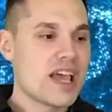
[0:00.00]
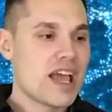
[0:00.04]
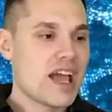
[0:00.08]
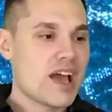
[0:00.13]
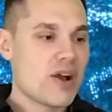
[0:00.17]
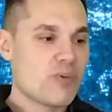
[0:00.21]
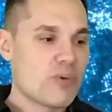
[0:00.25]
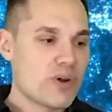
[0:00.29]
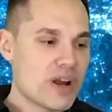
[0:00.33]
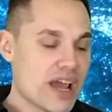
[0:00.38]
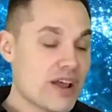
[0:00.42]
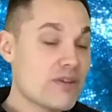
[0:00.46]

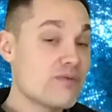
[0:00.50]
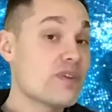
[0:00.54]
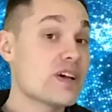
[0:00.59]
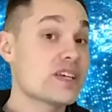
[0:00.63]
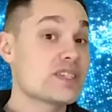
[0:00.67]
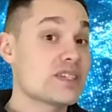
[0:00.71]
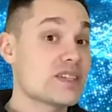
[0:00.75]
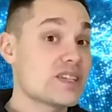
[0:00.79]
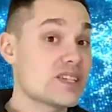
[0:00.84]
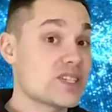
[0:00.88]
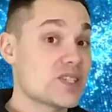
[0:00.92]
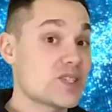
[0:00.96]
when I invest
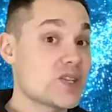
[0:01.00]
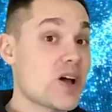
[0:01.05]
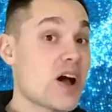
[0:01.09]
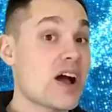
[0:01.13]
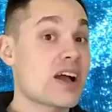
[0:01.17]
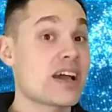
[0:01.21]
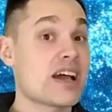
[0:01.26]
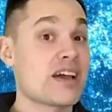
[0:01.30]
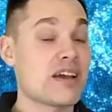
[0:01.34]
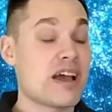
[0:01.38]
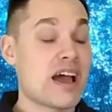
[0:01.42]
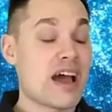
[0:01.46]
in a stock,
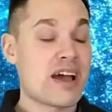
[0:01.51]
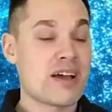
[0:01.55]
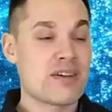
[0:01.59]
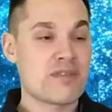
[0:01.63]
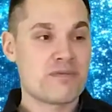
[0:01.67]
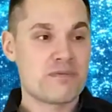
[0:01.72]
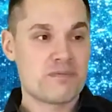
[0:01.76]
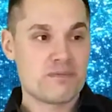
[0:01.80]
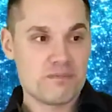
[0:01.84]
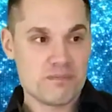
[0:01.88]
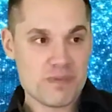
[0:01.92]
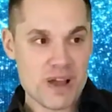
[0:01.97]
I, I,
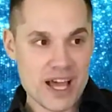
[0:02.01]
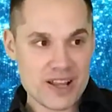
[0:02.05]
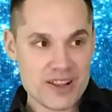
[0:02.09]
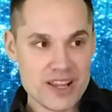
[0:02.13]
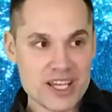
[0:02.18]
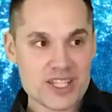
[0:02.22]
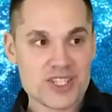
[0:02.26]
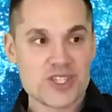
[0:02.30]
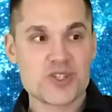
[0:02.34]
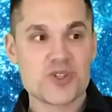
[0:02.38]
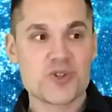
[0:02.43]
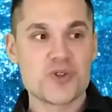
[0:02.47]
I
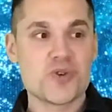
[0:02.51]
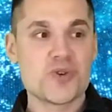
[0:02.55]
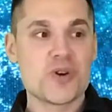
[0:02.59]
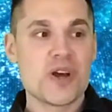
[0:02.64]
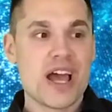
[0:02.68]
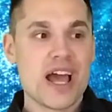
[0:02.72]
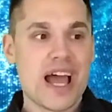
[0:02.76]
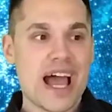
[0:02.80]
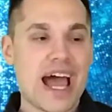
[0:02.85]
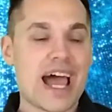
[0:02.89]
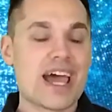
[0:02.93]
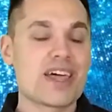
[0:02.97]
like to
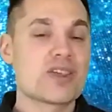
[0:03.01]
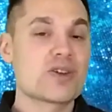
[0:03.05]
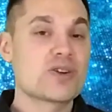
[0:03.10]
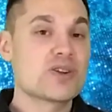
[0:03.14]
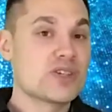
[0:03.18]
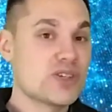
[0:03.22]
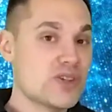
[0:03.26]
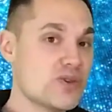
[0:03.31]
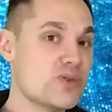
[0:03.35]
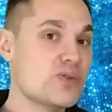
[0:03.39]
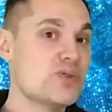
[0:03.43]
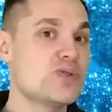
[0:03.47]
either
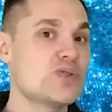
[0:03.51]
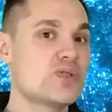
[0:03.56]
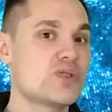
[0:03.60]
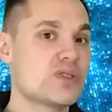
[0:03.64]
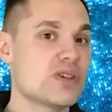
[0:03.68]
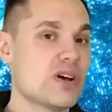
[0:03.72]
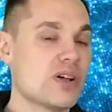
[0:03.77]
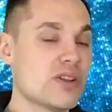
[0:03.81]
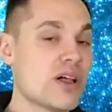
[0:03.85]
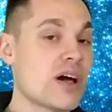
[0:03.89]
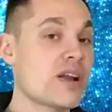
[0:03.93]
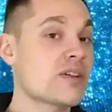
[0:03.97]
use
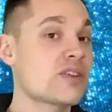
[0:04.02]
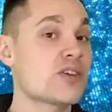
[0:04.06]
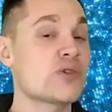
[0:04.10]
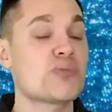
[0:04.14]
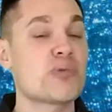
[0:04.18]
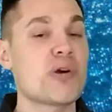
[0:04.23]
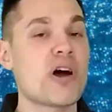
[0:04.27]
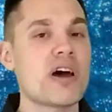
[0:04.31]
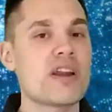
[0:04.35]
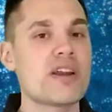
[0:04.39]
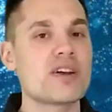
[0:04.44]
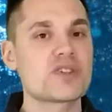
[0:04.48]
a lot of their
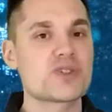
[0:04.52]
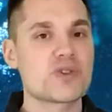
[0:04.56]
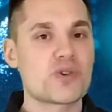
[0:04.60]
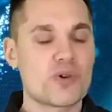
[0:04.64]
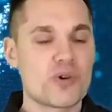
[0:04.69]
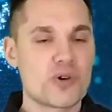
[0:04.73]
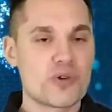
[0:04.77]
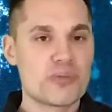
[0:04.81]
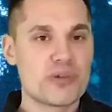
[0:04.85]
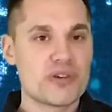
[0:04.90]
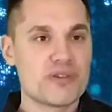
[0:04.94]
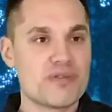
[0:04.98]
products or,
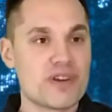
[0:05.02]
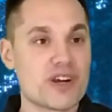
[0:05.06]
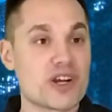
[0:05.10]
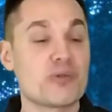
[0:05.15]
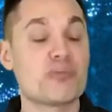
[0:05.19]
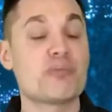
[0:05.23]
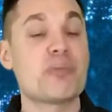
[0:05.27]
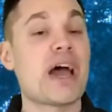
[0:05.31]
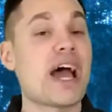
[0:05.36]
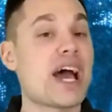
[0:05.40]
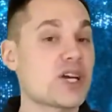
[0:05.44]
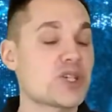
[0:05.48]
or be very
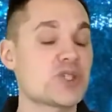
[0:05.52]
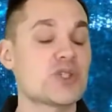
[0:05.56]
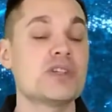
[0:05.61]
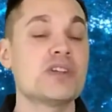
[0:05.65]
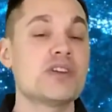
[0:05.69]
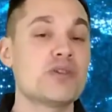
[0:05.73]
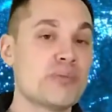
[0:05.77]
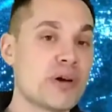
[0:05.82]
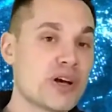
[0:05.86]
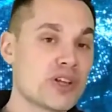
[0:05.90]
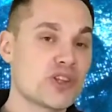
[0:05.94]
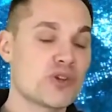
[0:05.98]
passionate
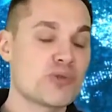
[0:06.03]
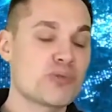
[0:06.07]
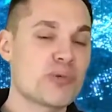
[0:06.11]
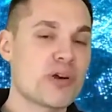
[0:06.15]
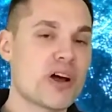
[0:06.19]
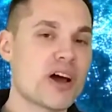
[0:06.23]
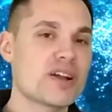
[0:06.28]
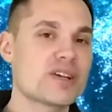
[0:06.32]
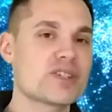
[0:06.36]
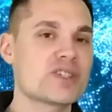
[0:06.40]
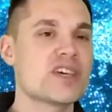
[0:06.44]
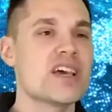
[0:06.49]
about their
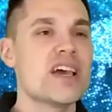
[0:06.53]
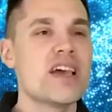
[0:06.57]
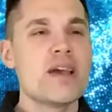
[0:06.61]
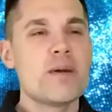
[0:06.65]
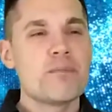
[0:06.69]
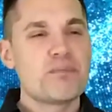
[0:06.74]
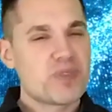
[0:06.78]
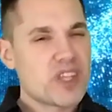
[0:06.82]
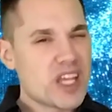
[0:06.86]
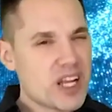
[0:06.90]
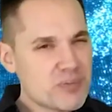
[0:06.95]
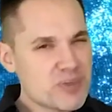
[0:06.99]
products.
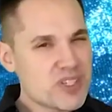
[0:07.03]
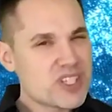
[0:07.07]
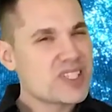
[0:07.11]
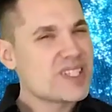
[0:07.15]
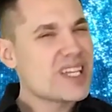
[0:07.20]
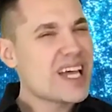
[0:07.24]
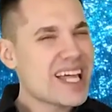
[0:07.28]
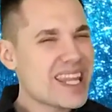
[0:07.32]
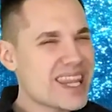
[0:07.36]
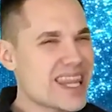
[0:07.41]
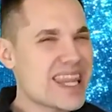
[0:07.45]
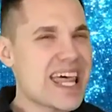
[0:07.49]
And I'm just
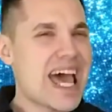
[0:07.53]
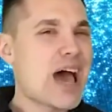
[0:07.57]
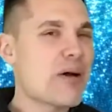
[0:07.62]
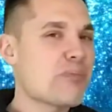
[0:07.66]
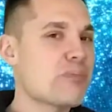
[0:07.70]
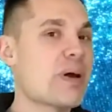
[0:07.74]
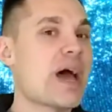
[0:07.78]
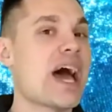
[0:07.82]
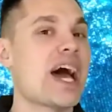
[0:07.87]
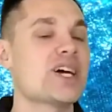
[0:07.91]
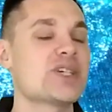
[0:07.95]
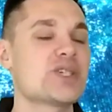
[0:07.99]
not that
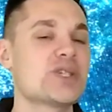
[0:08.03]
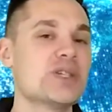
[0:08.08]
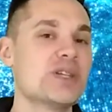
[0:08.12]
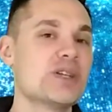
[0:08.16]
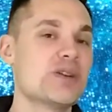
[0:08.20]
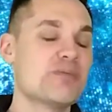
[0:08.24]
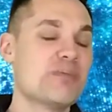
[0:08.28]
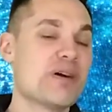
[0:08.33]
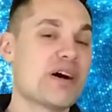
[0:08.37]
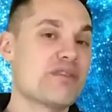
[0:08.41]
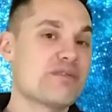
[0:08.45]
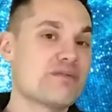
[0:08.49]
passionate
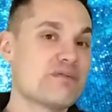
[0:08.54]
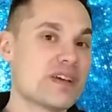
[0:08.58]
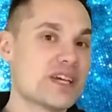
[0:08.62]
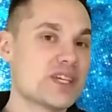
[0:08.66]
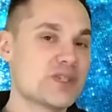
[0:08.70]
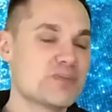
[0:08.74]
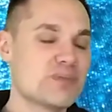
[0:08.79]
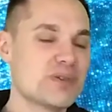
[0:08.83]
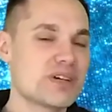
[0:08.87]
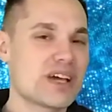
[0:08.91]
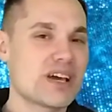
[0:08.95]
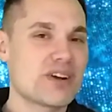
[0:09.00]
about
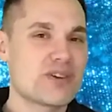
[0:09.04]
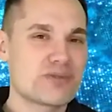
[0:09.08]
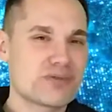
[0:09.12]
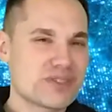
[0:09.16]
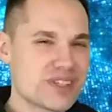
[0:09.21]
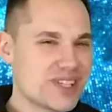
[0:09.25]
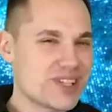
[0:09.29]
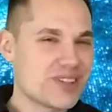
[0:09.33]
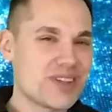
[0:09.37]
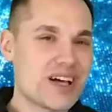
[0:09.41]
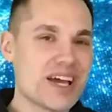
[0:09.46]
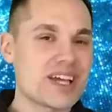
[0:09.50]
Facebook. I don't
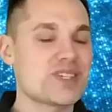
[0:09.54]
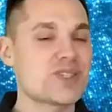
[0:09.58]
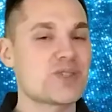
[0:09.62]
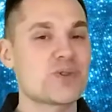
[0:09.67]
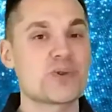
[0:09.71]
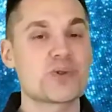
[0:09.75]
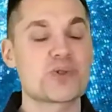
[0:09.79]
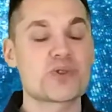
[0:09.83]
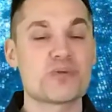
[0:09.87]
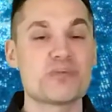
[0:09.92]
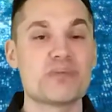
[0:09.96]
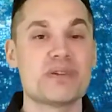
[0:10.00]
really like
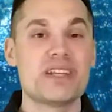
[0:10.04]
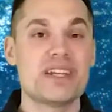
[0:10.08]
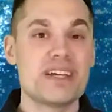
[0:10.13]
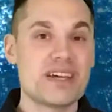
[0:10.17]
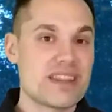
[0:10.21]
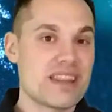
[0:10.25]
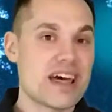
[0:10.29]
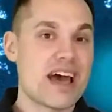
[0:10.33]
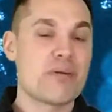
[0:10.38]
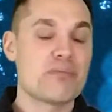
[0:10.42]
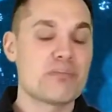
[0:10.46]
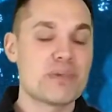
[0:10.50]
social media
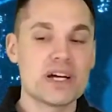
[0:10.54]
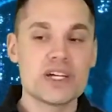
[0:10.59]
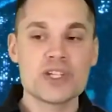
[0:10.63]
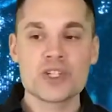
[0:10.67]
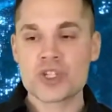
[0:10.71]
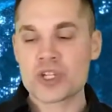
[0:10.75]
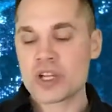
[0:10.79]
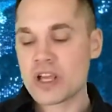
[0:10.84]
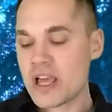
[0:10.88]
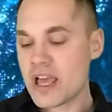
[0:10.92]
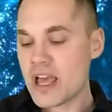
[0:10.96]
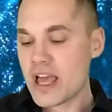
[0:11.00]
that much.